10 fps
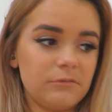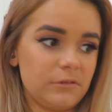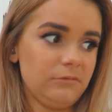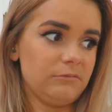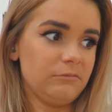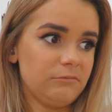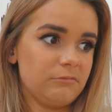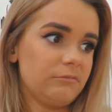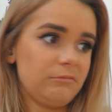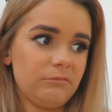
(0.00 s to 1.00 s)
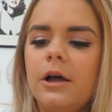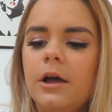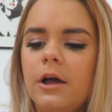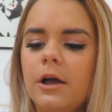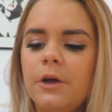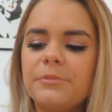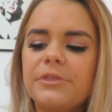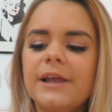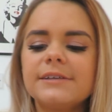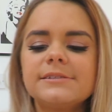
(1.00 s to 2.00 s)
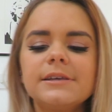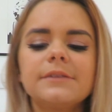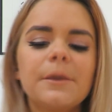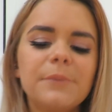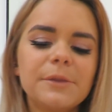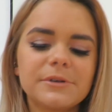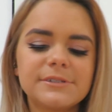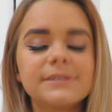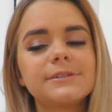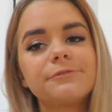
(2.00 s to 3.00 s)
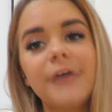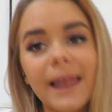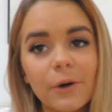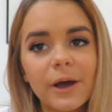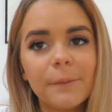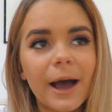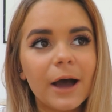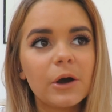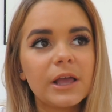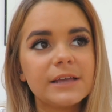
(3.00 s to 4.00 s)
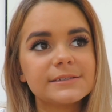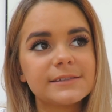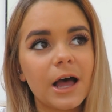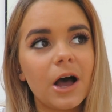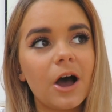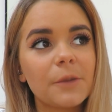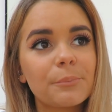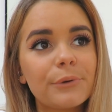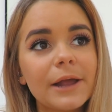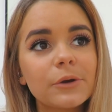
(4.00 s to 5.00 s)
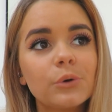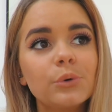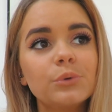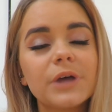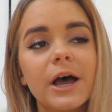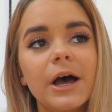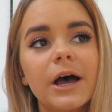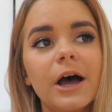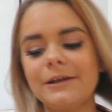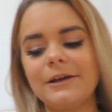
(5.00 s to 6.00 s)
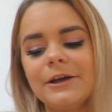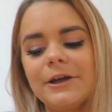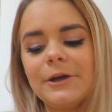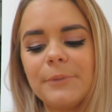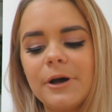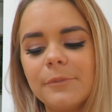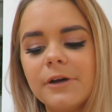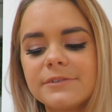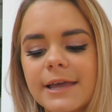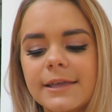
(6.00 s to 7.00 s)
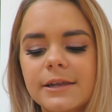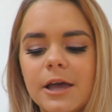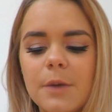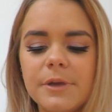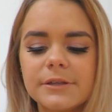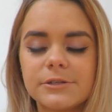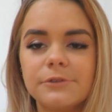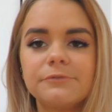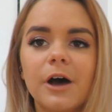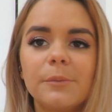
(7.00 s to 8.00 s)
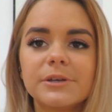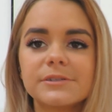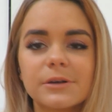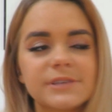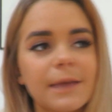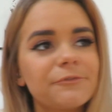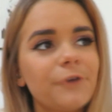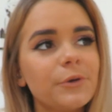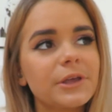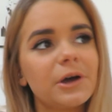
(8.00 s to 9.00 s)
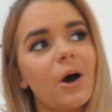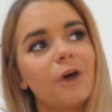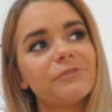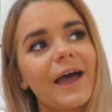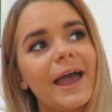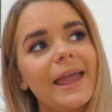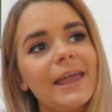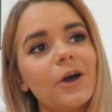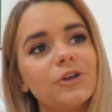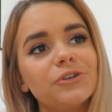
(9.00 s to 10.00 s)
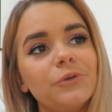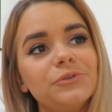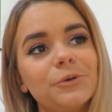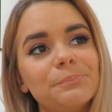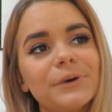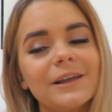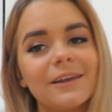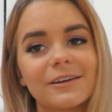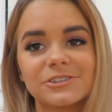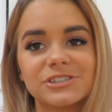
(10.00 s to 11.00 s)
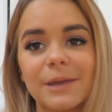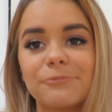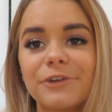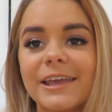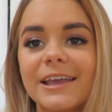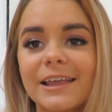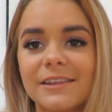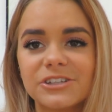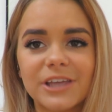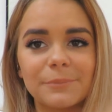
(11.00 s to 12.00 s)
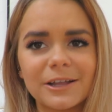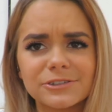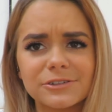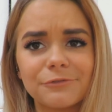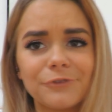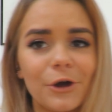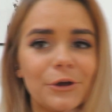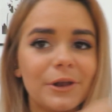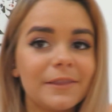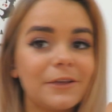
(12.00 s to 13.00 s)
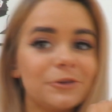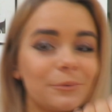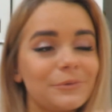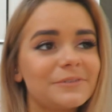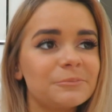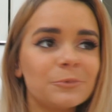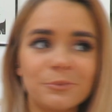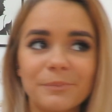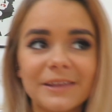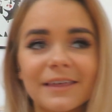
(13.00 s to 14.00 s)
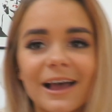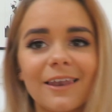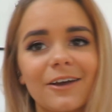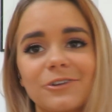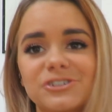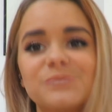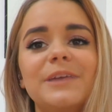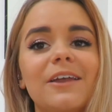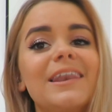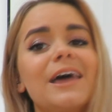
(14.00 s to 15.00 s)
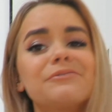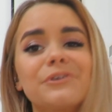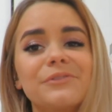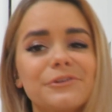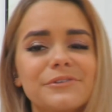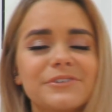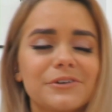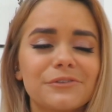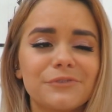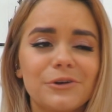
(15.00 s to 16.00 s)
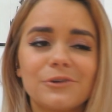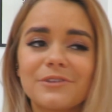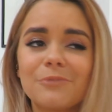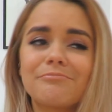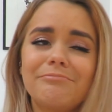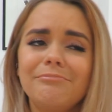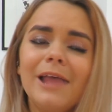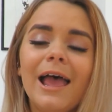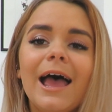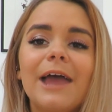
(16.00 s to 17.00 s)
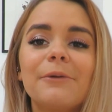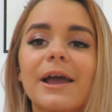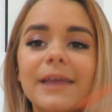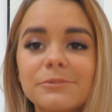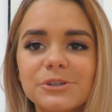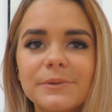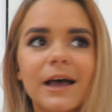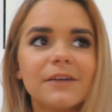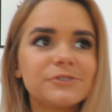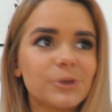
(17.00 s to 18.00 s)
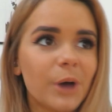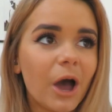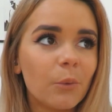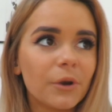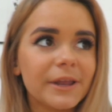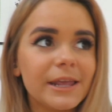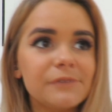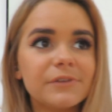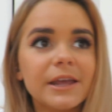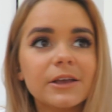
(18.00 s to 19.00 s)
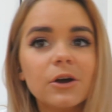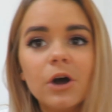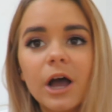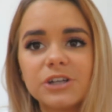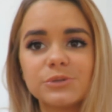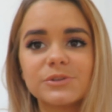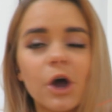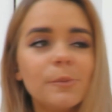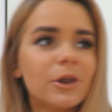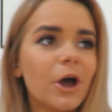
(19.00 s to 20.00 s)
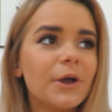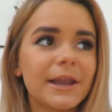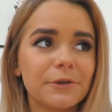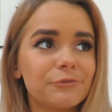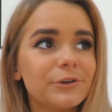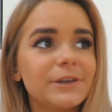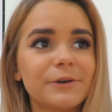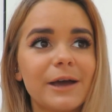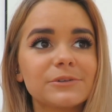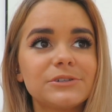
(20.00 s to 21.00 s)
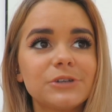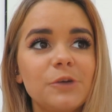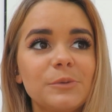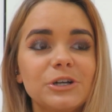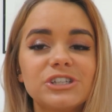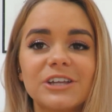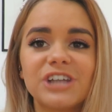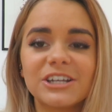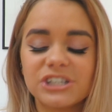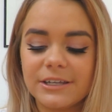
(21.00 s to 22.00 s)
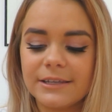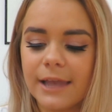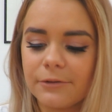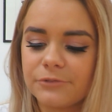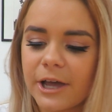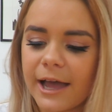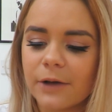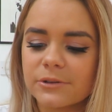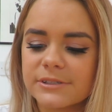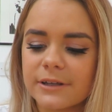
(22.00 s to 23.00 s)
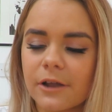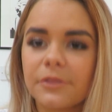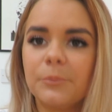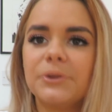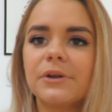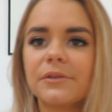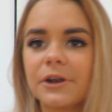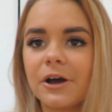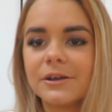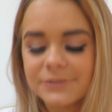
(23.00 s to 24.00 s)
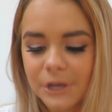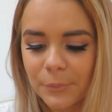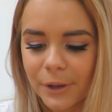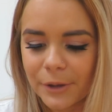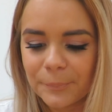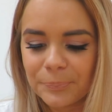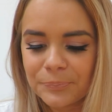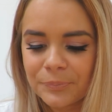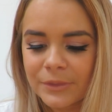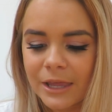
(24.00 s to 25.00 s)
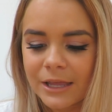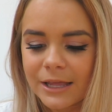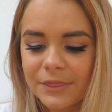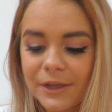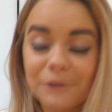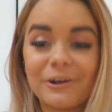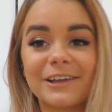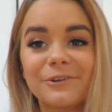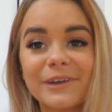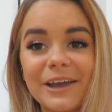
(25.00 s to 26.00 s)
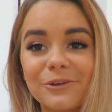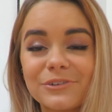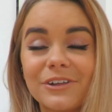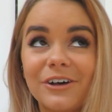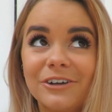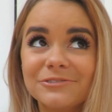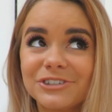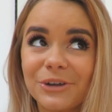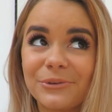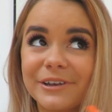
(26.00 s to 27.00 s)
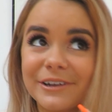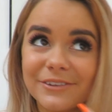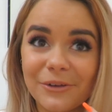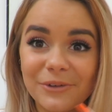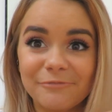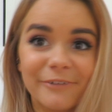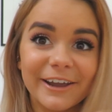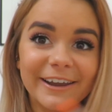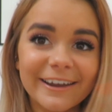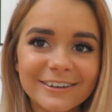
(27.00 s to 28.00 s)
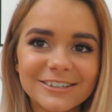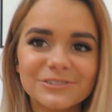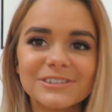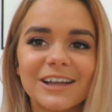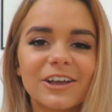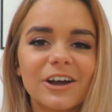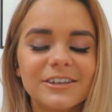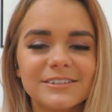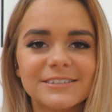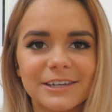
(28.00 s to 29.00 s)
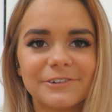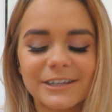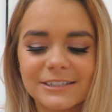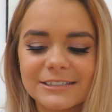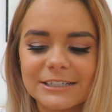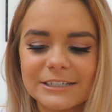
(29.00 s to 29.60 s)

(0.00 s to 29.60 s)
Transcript: I don't know. The last thing that me and my sister fell out about is that I prank called her. I might have taken it a bit too far because I kept phoning her off an unknown number. Like, I just kept ringing and then she kept answering the phone and then no one would be there. Like, I'd just be like laughing on the other side of the phone. I was like, anyway, I kept doing that to her one evening and she was home alone, and it freaked her out so much that she actually left her house in like the middle of the night. So then I rang her again. I was like, "I'm joking, it's only me." And she was like, "Are you serious?"